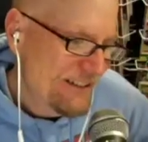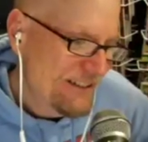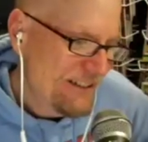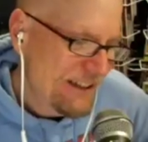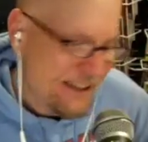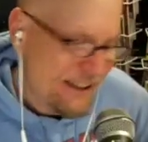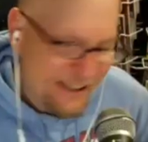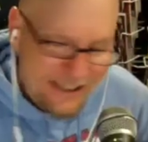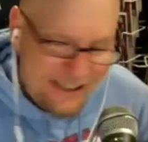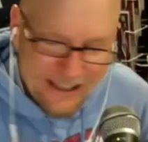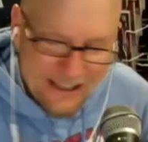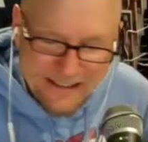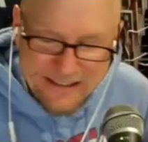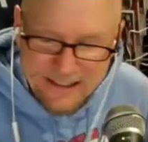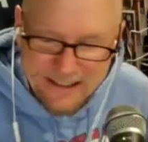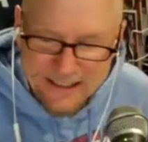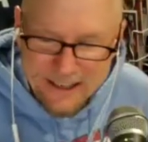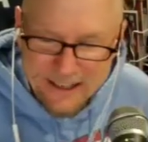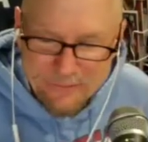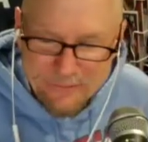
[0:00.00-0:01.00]
Yeah, I can't
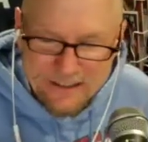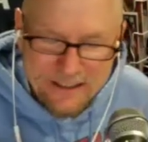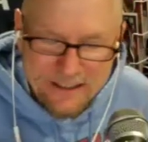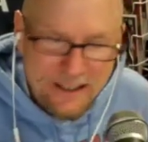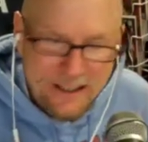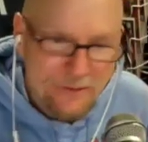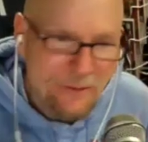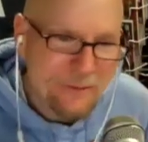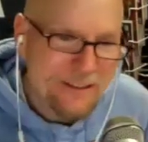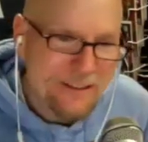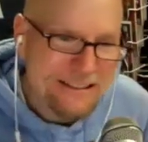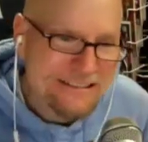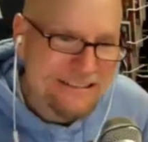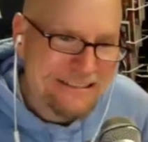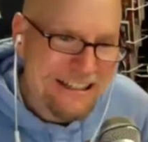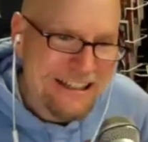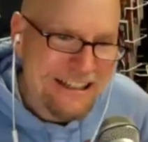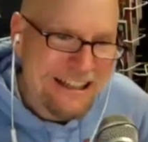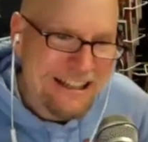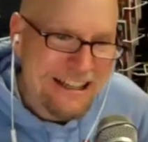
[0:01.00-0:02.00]
tell you how many times I'm like,
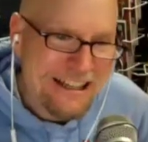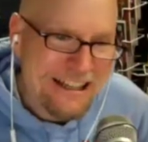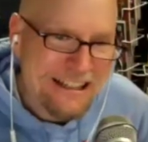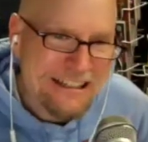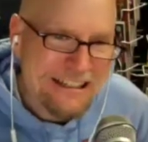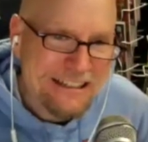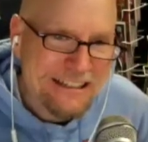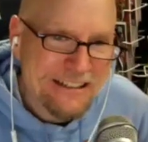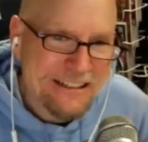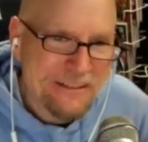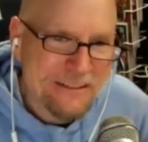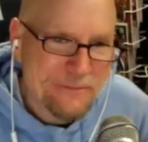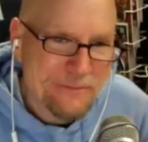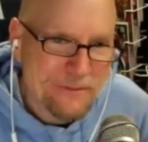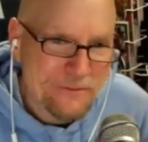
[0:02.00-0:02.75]
I got on my